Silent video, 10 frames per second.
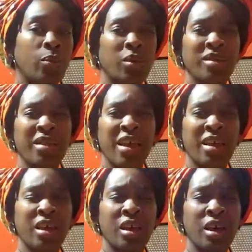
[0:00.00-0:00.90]
Was like,
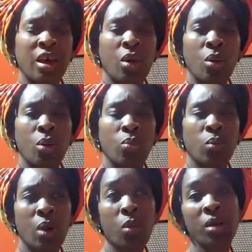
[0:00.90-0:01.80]

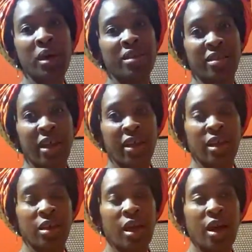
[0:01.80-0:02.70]
well, one of my
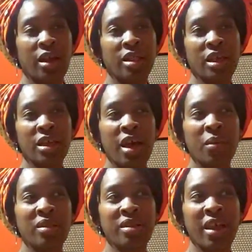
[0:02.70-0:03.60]
second. I think
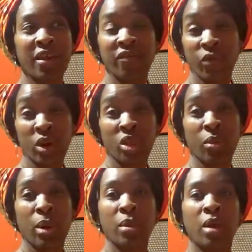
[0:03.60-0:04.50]
I was like in fourth
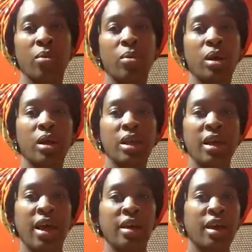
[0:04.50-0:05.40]
grade when I really
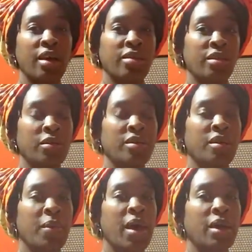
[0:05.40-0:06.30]
kind of got serious
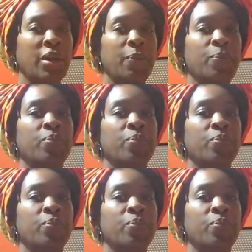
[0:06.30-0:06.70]
about it.